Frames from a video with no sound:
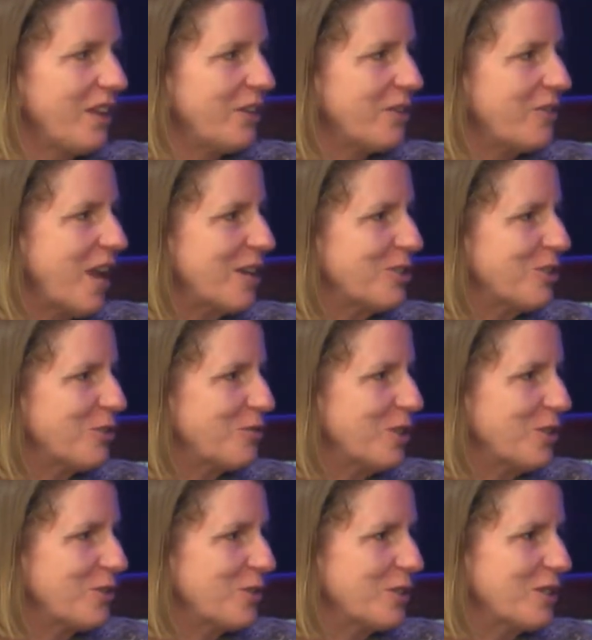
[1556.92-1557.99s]
national
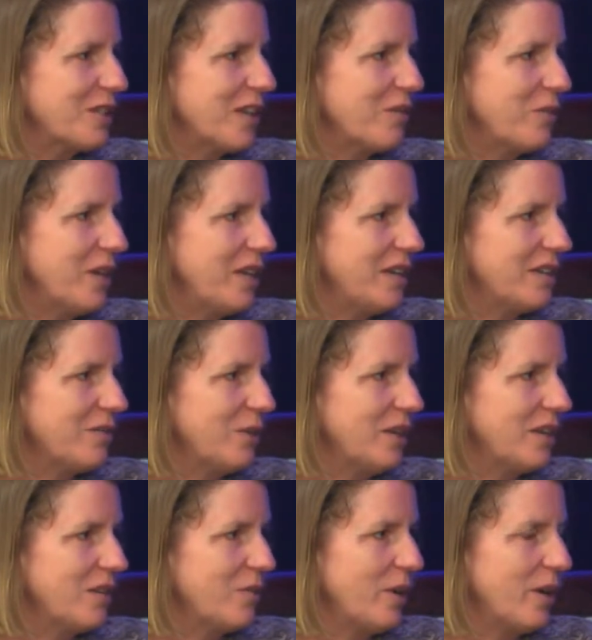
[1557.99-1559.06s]
resource that we
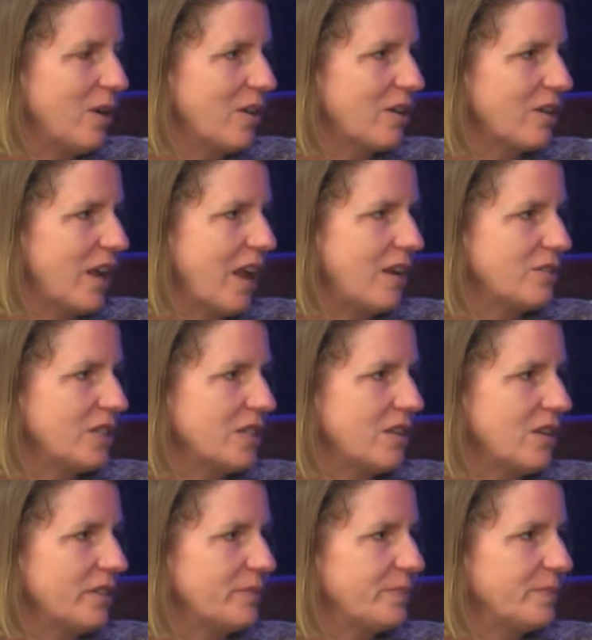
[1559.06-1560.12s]
all are counting on.